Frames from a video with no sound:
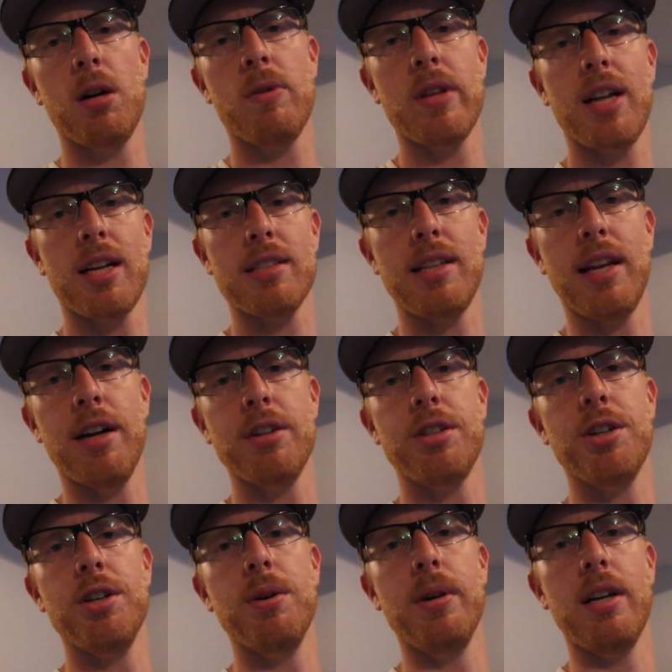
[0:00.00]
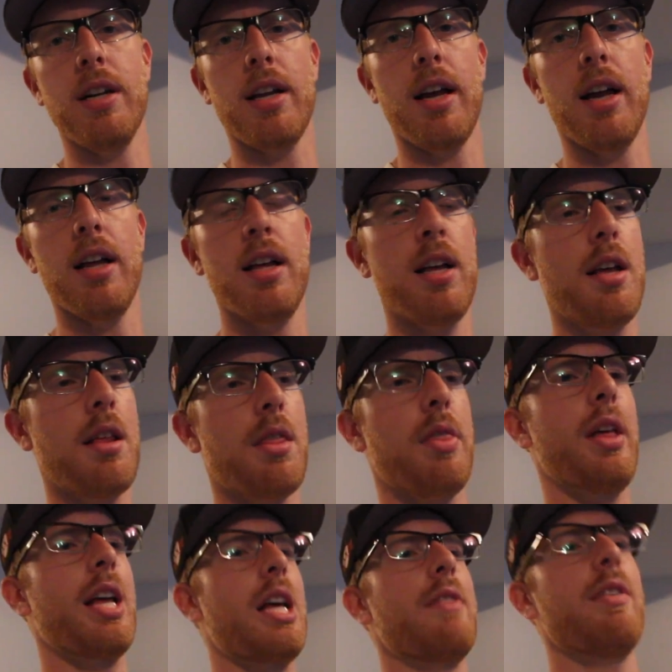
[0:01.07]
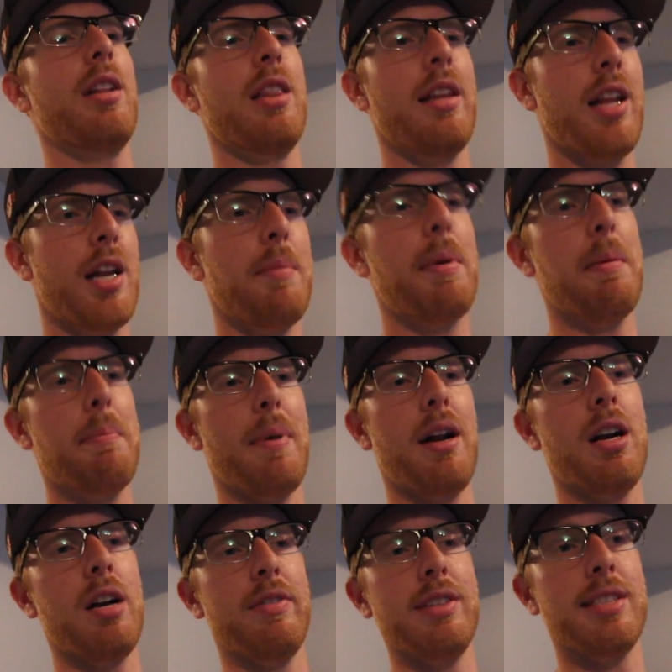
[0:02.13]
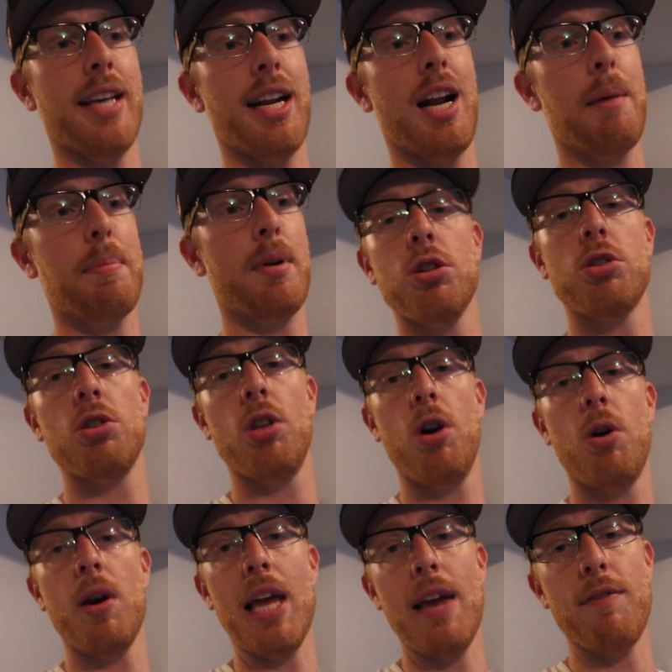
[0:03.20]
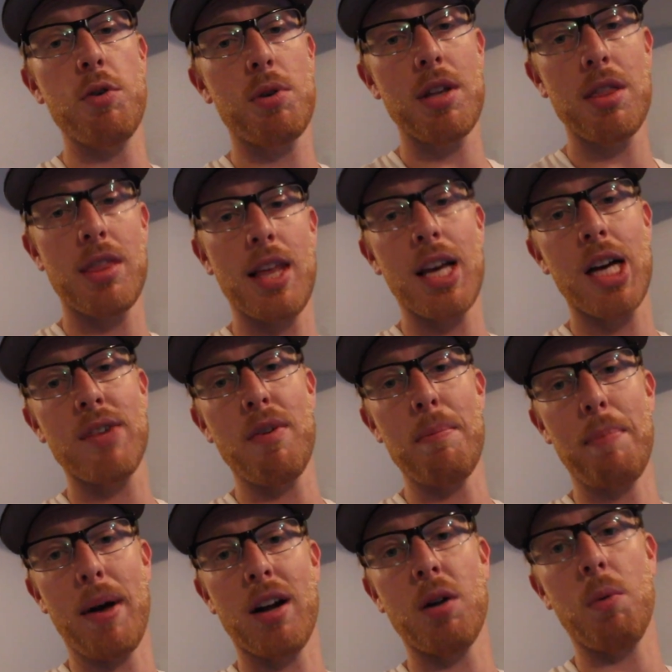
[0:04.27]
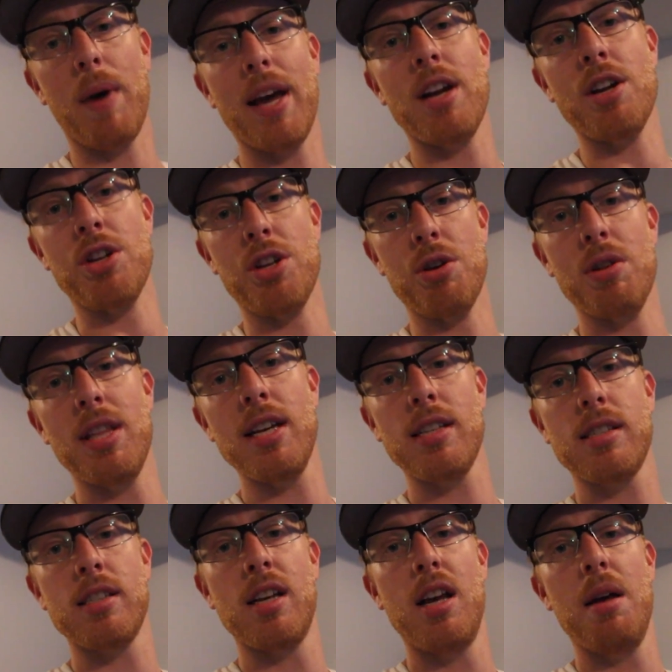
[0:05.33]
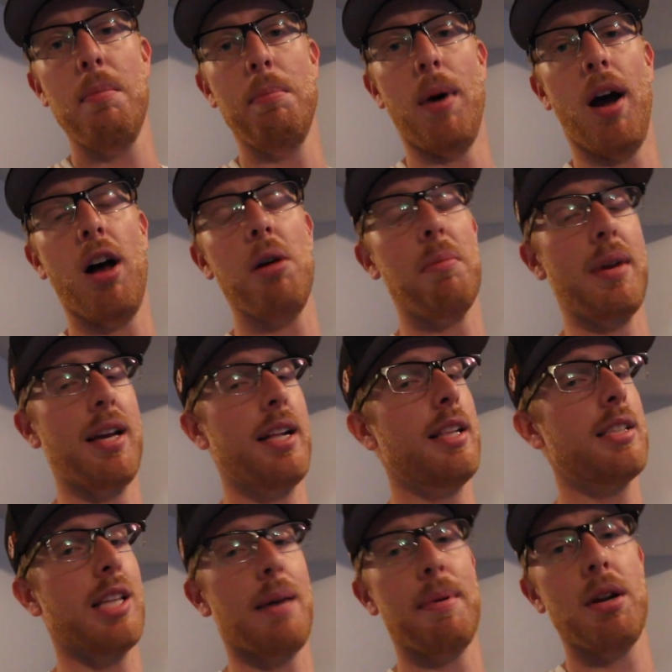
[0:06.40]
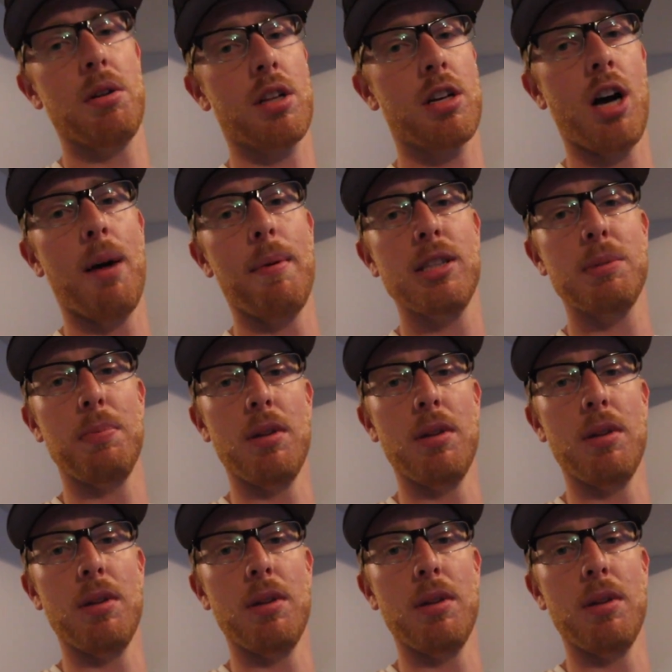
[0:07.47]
here over the next day or two and think of a little bit better of a setup. Also though, if you can think of a better way to do this, by all means, let me know in the comments